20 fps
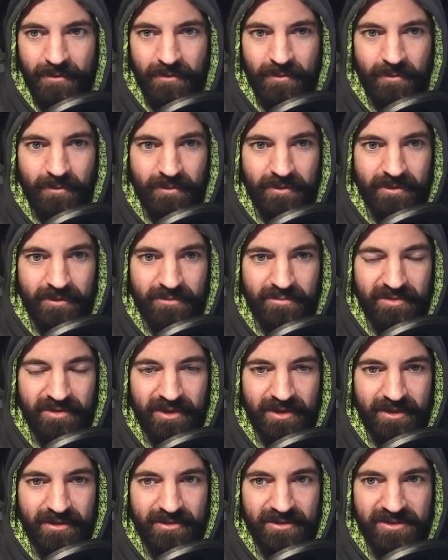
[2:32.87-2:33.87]
We're going to
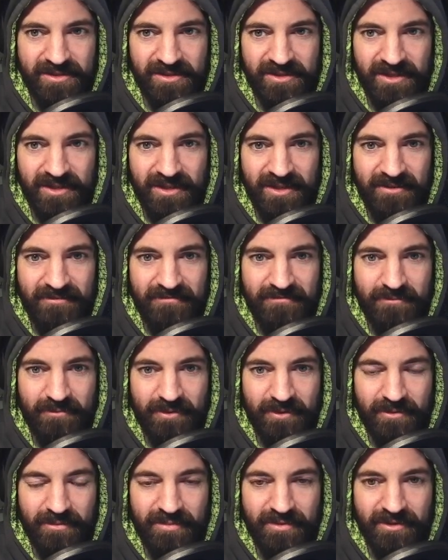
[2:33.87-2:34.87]
block this off. We're
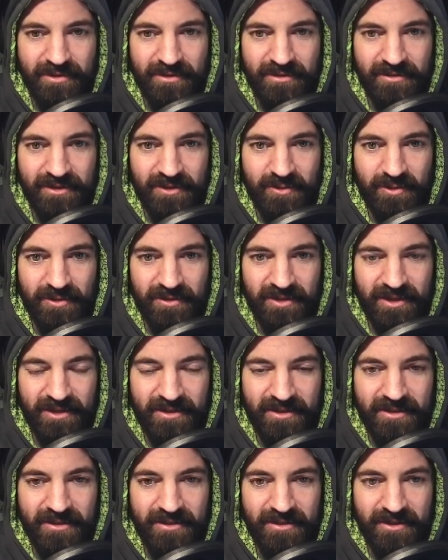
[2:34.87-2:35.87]
going to put a liquid lock
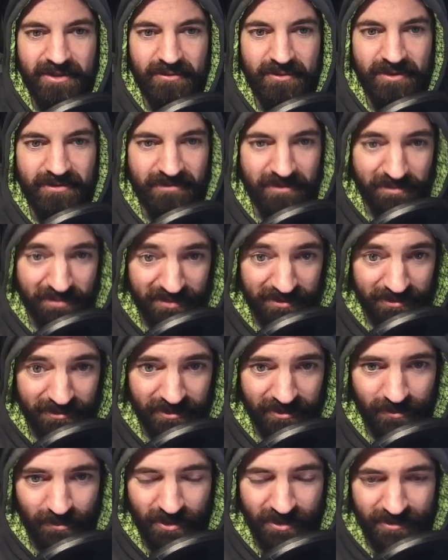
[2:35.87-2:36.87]
here, get rid of the
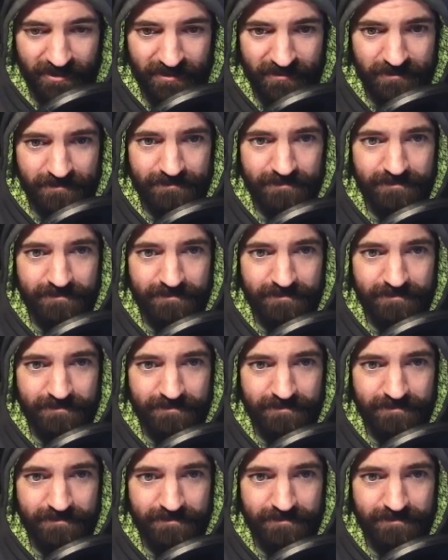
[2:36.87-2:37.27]
polluted water.